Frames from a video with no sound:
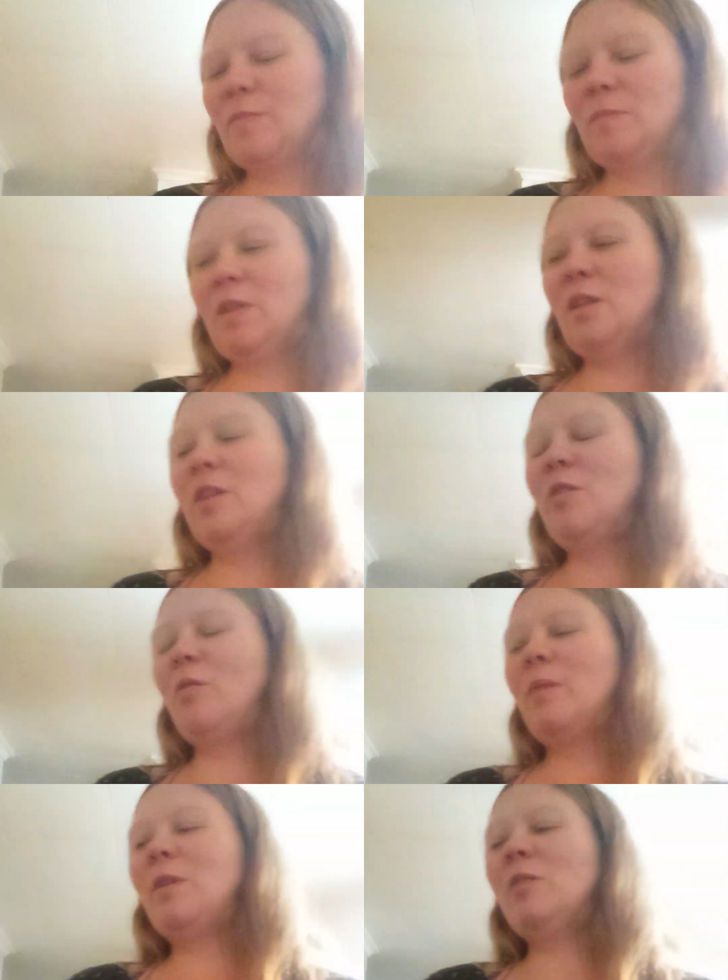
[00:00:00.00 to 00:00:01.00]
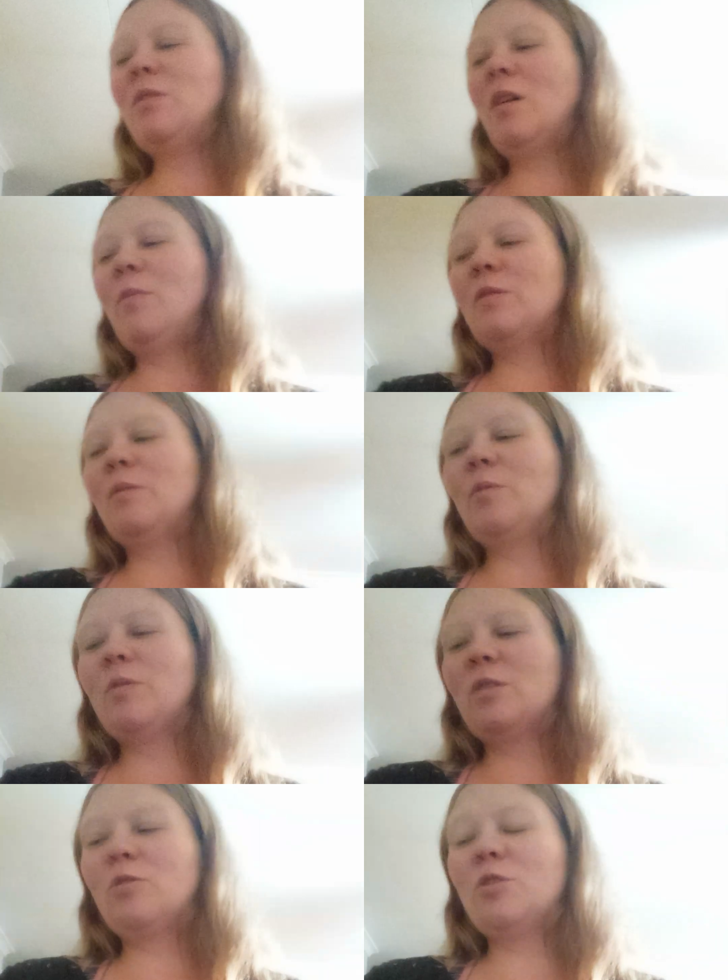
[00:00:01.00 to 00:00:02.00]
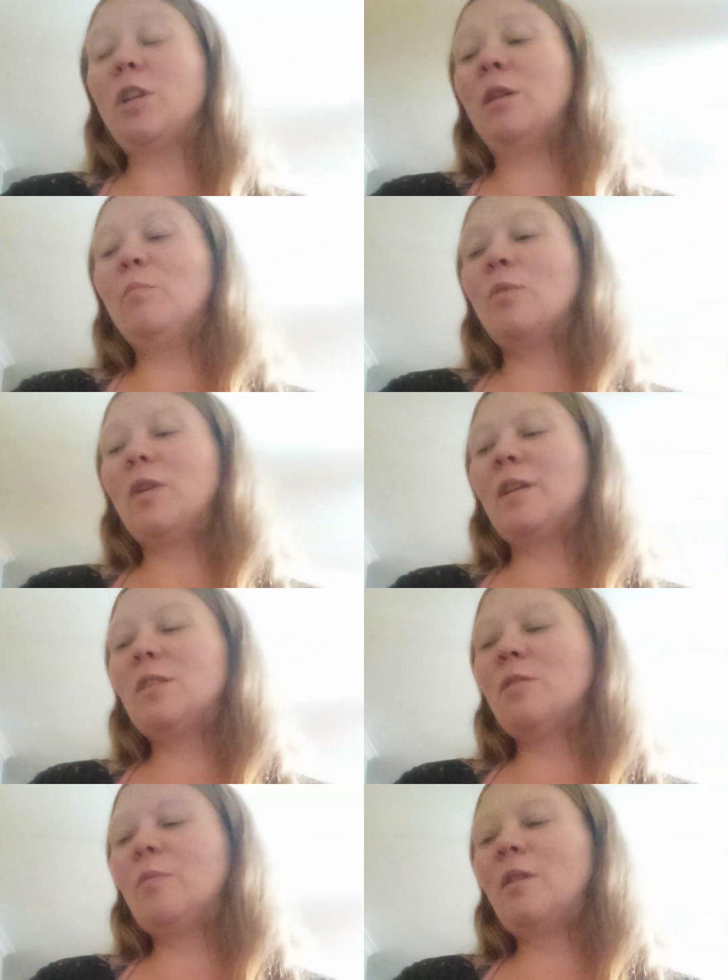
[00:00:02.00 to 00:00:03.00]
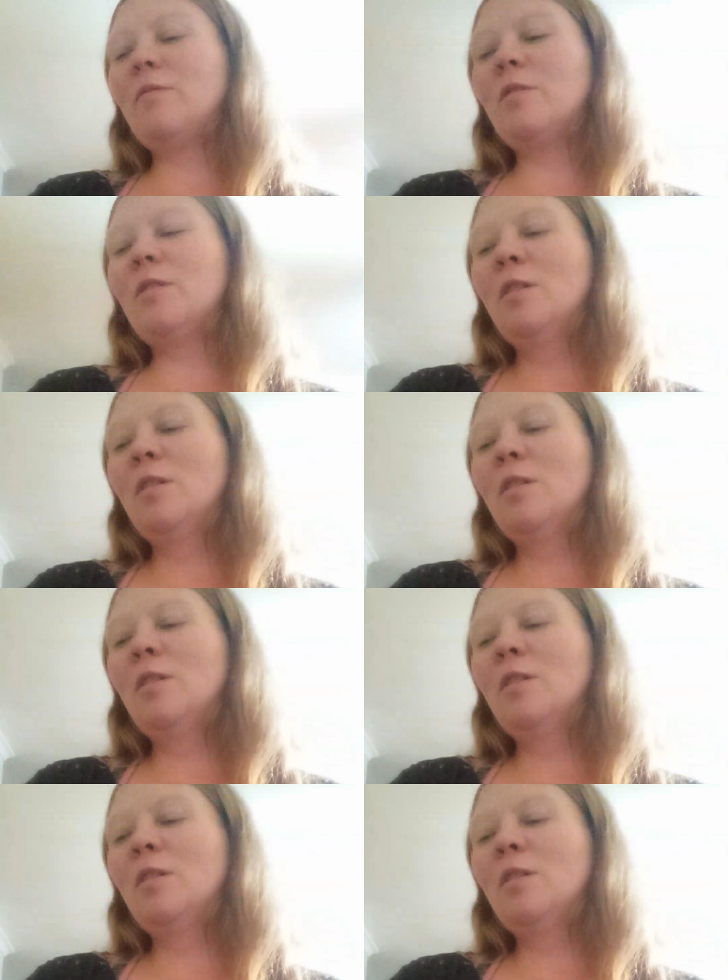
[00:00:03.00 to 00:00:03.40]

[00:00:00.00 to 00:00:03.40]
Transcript: you know what I mean? You're talking about some chicken breast or whatever.